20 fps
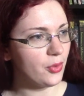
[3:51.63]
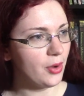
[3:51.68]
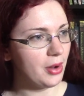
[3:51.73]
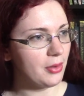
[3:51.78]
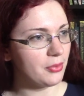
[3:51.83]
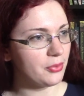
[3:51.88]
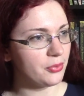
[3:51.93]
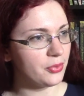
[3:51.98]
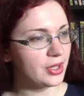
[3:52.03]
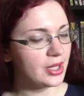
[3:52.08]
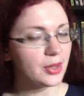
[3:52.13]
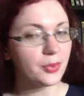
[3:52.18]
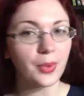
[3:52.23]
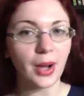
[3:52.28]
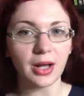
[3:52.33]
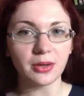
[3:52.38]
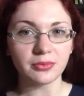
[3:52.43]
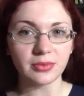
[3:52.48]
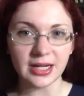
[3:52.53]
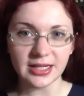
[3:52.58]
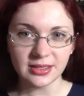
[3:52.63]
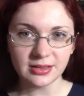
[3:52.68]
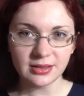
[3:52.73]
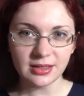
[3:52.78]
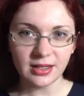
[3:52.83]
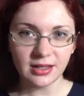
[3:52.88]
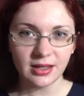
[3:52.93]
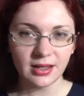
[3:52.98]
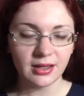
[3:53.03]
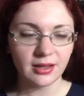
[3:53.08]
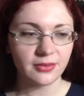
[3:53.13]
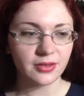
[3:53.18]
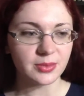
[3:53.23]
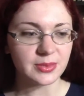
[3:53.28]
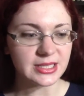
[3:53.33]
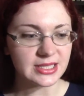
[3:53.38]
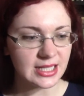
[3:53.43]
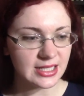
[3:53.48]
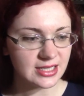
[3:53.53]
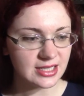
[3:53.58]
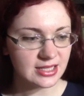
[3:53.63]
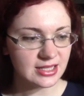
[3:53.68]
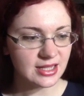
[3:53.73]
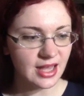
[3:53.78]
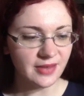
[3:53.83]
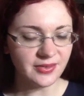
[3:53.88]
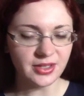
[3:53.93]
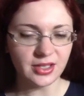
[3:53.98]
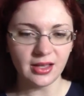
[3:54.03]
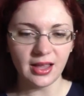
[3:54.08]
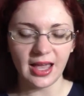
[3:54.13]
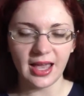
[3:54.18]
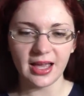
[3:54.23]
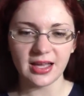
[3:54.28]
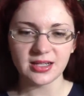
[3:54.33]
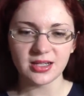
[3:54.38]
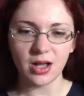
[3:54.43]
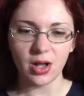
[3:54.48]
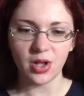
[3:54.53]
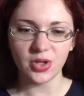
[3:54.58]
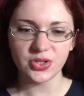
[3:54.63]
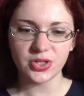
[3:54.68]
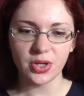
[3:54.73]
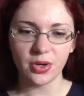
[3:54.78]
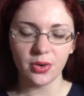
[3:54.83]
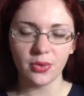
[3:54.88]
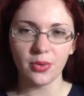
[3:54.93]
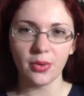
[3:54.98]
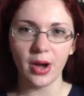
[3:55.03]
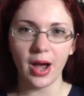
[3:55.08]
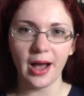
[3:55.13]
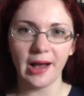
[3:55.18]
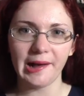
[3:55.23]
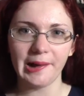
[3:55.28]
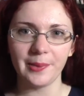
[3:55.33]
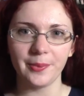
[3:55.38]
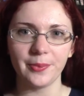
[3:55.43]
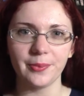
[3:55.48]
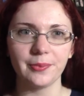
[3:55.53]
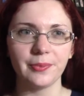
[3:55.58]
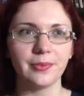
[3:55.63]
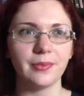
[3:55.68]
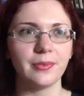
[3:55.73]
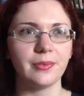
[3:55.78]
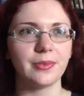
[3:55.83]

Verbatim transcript: really well written from a sentence level, and also um,